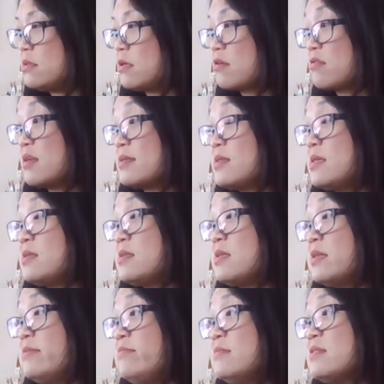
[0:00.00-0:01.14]
Her
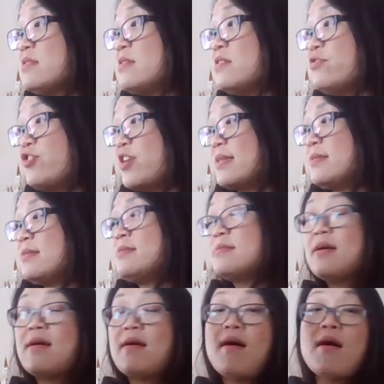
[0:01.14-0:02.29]
assistant suggests
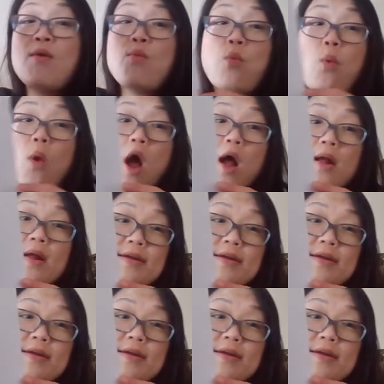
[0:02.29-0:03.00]
a walk.